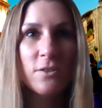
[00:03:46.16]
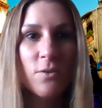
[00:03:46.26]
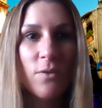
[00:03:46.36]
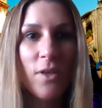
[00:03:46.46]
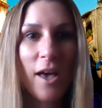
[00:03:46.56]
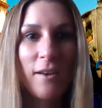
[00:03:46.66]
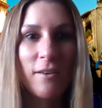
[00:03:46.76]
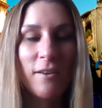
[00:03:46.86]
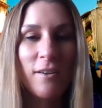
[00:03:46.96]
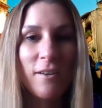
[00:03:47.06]
so
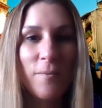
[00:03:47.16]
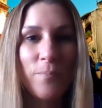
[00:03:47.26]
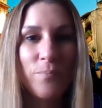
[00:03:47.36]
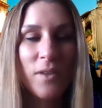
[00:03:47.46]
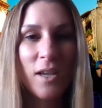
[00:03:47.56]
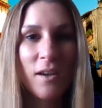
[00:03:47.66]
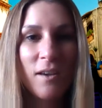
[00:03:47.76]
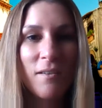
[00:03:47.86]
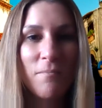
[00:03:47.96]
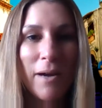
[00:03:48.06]
then
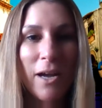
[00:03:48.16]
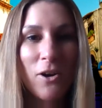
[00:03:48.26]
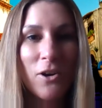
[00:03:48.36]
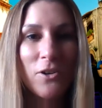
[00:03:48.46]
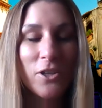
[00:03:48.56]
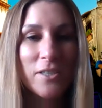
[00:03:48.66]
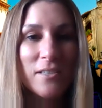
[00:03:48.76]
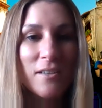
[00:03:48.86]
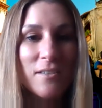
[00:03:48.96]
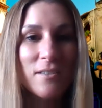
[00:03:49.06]
my uncle
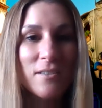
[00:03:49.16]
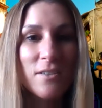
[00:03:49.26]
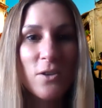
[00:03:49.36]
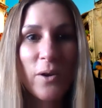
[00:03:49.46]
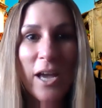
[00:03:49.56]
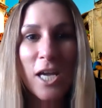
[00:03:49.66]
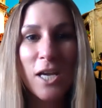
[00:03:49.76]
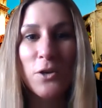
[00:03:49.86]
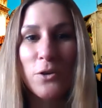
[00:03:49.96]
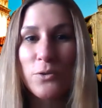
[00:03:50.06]
looks at us and says,
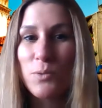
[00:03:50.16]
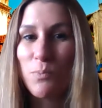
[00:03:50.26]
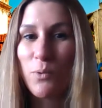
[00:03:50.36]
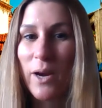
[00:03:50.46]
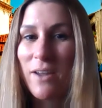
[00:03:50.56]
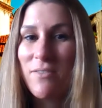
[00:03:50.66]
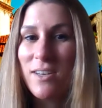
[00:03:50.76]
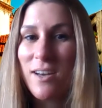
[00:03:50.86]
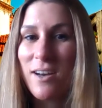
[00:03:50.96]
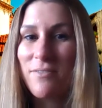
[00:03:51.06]
"Okay, who's brave
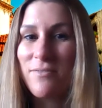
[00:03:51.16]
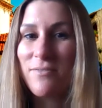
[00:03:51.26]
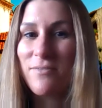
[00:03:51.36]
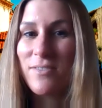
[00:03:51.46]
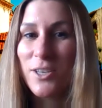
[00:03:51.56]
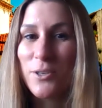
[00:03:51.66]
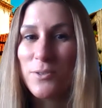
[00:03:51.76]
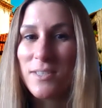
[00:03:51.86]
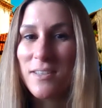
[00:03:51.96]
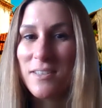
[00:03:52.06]
enough to go
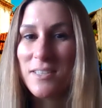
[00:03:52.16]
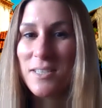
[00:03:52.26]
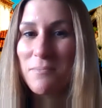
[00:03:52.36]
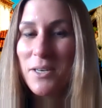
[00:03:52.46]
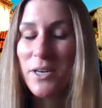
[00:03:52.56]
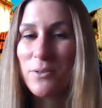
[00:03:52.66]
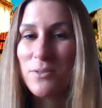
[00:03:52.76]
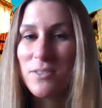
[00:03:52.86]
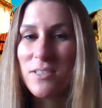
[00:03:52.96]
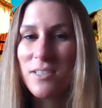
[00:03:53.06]
see the timber
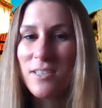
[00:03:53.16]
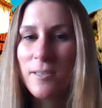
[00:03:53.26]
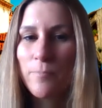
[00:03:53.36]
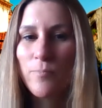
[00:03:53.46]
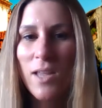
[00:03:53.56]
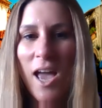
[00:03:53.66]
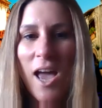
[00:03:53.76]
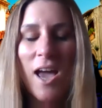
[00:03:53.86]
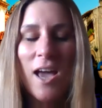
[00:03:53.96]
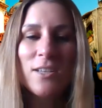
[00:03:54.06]
ghost?"
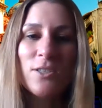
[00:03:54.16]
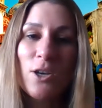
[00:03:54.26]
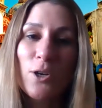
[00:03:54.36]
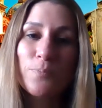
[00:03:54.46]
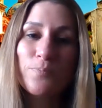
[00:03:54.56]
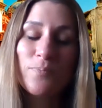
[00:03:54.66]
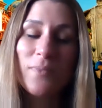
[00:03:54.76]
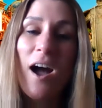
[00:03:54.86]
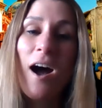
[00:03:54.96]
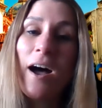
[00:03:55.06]
So
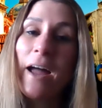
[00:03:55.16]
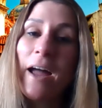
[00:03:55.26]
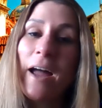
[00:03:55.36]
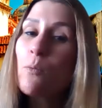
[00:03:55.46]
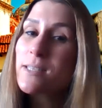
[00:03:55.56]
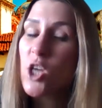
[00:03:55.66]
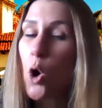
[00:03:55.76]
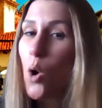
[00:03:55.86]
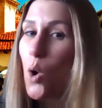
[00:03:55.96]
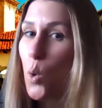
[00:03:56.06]
I was
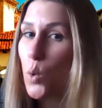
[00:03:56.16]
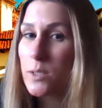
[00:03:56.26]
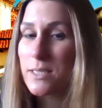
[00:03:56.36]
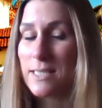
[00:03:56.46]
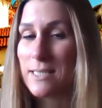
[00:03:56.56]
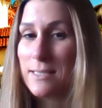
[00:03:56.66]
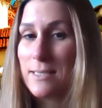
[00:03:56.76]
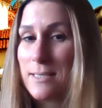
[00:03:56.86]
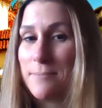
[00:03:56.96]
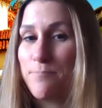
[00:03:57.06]
the
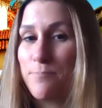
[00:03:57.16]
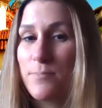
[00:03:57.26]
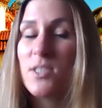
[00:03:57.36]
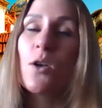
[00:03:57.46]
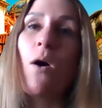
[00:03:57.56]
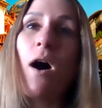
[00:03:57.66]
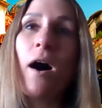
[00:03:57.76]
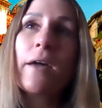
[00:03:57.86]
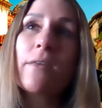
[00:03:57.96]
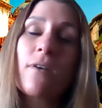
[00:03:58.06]
oldest. So
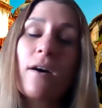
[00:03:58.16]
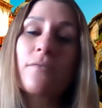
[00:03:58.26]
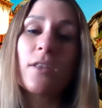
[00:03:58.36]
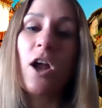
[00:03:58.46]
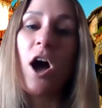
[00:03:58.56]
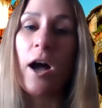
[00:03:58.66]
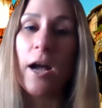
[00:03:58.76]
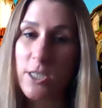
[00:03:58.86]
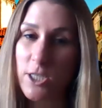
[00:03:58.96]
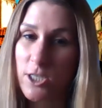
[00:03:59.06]
I thought that
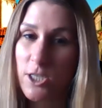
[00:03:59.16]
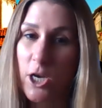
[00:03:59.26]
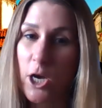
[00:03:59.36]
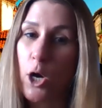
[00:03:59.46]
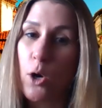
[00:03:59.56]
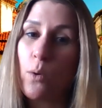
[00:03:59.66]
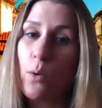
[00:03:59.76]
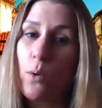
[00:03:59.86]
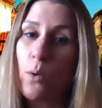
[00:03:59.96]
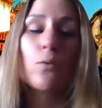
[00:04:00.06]
I should go
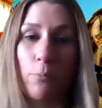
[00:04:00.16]
and